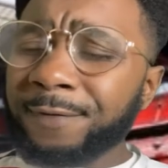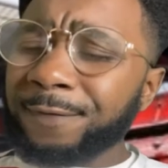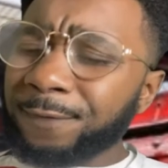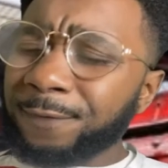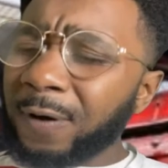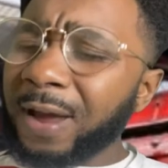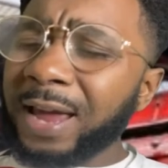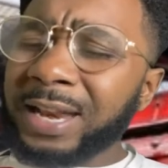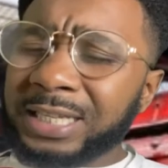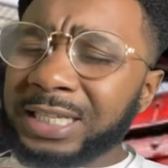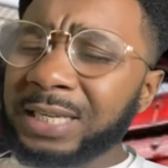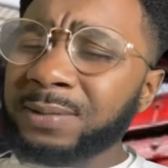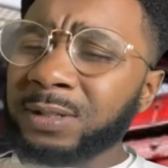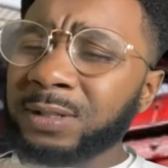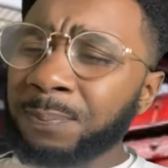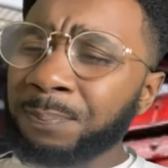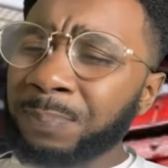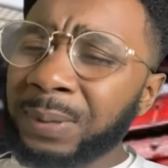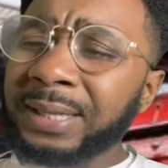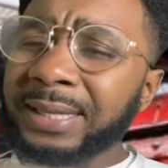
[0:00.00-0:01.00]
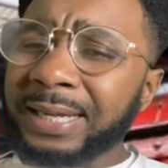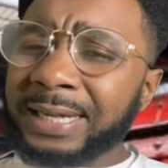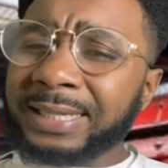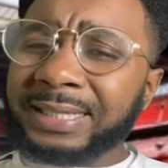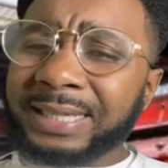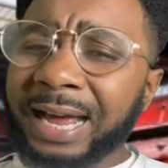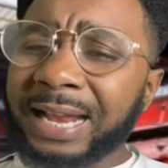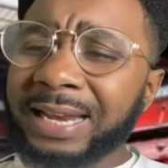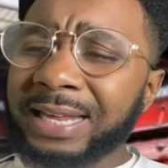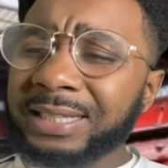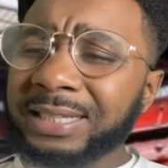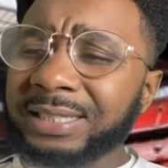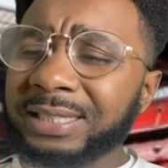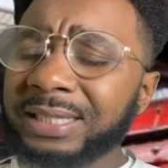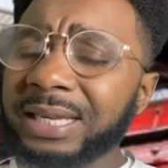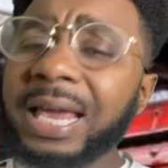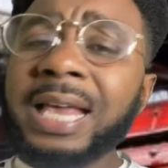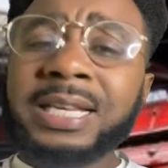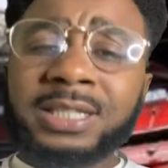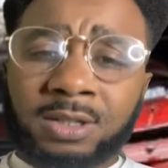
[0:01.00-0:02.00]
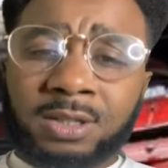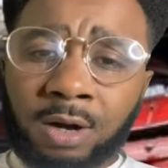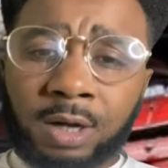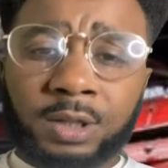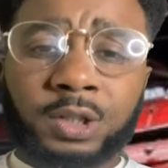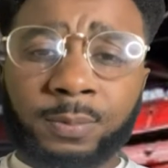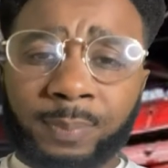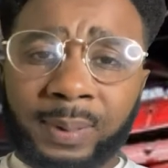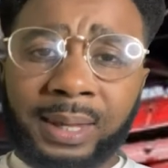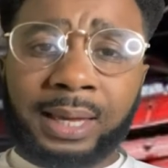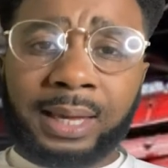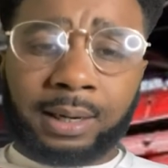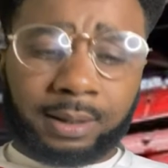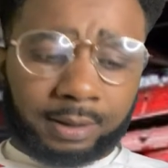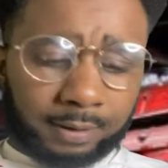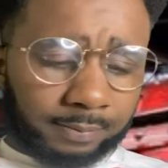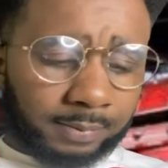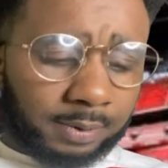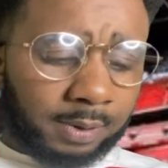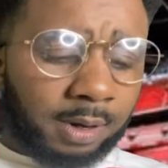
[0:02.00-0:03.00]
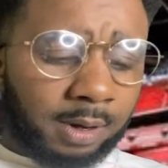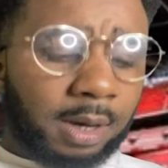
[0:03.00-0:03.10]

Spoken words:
for any team to beat the Italians, it's got to be England.